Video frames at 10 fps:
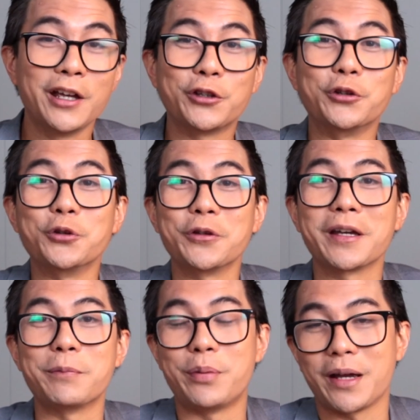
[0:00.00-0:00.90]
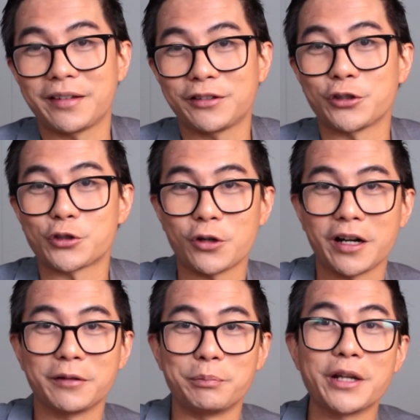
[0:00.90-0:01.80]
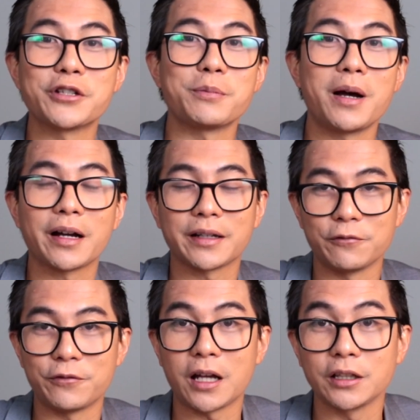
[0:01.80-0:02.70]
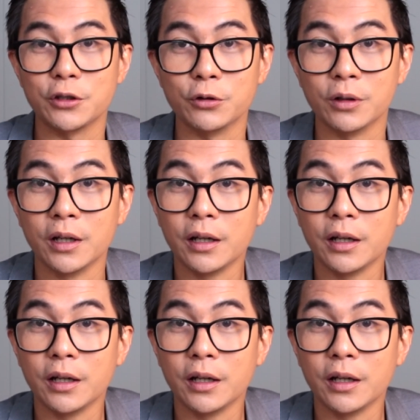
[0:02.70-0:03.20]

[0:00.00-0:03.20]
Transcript: to do their best to try to benchmark and value